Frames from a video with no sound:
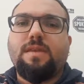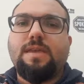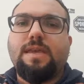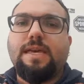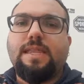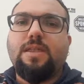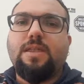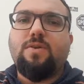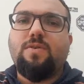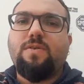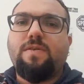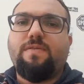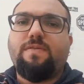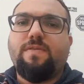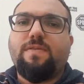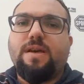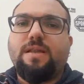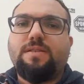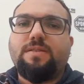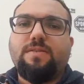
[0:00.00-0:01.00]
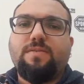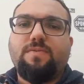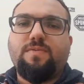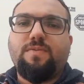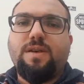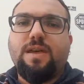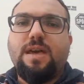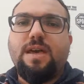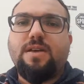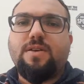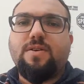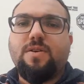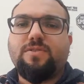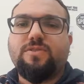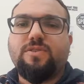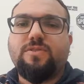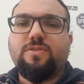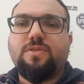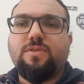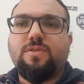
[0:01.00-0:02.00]
Hello everyone, we are
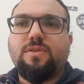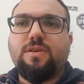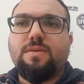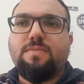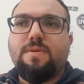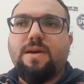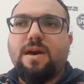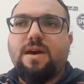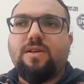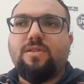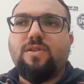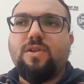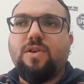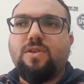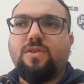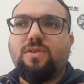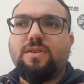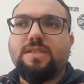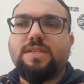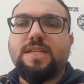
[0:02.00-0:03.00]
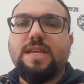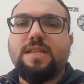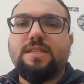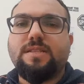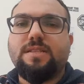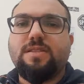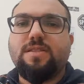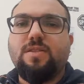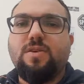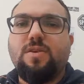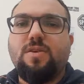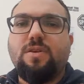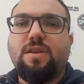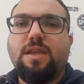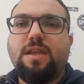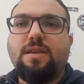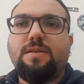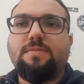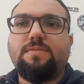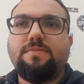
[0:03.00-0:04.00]
going to talk about learner-centered
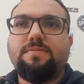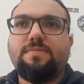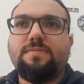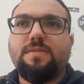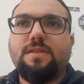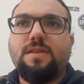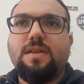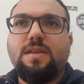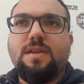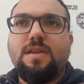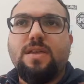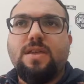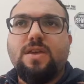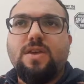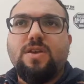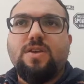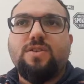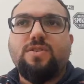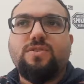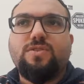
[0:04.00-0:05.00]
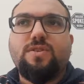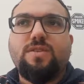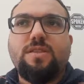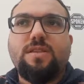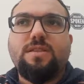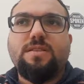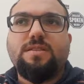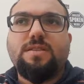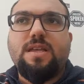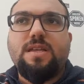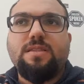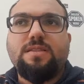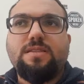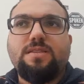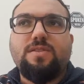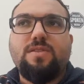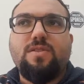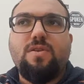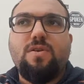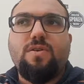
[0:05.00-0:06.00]
learning.
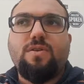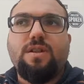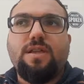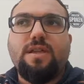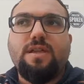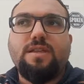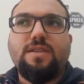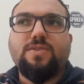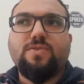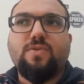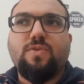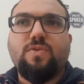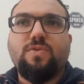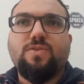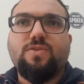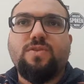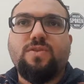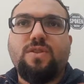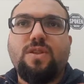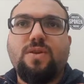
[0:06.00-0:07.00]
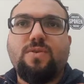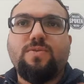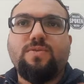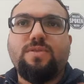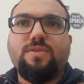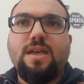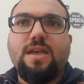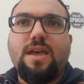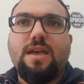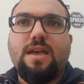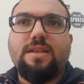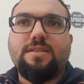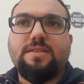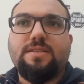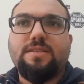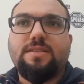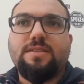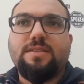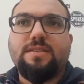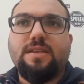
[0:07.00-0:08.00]
Student-centered learning is also known
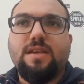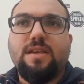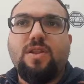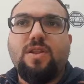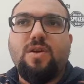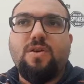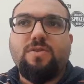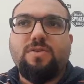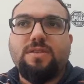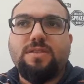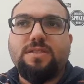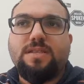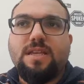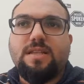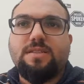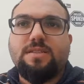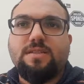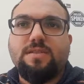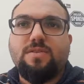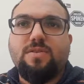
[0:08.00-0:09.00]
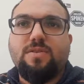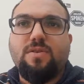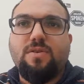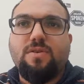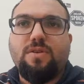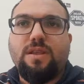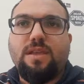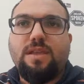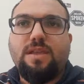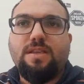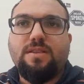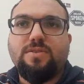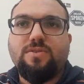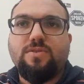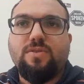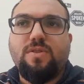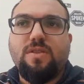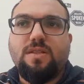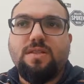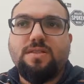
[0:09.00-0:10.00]
as learner-centered learning,
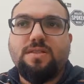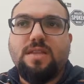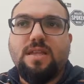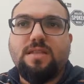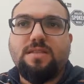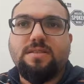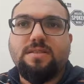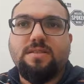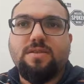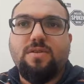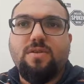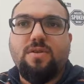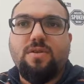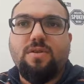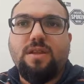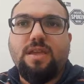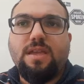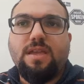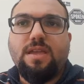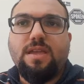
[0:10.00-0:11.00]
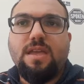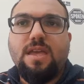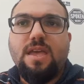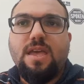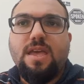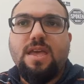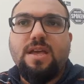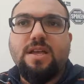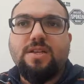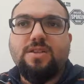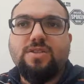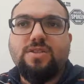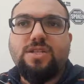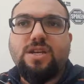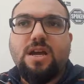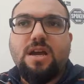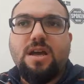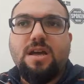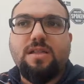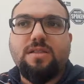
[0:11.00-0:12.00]
student-centered learning,
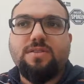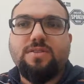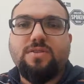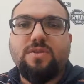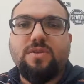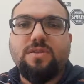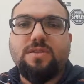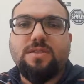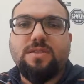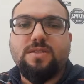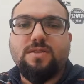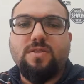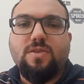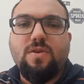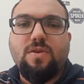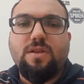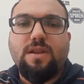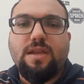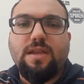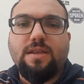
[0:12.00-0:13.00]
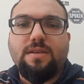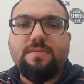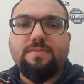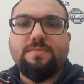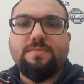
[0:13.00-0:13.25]
child-centered learning.